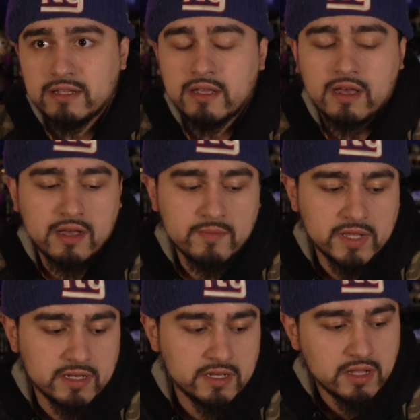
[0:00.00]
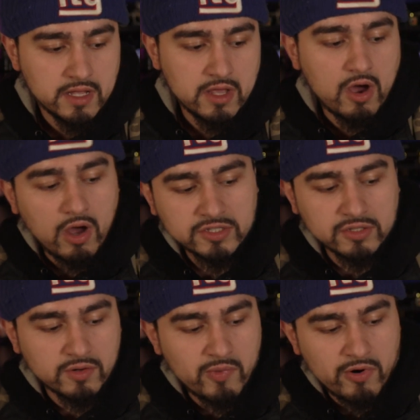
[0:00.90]
And
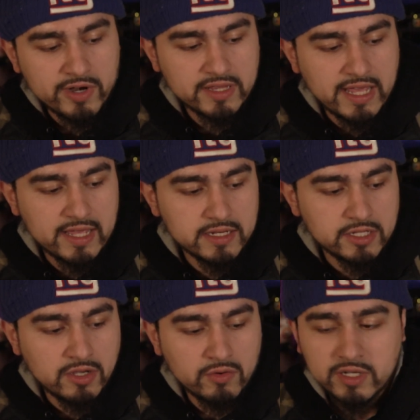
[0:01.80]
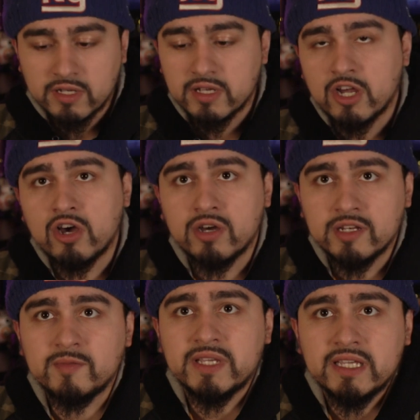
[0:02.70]
also reported that Yoda
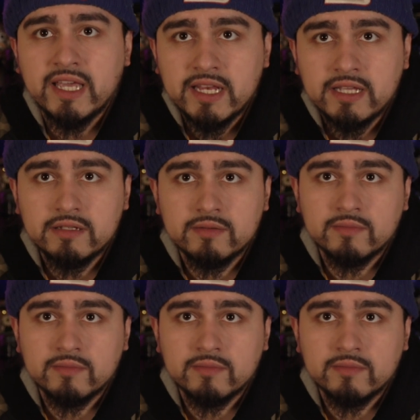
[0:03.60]
could be in it,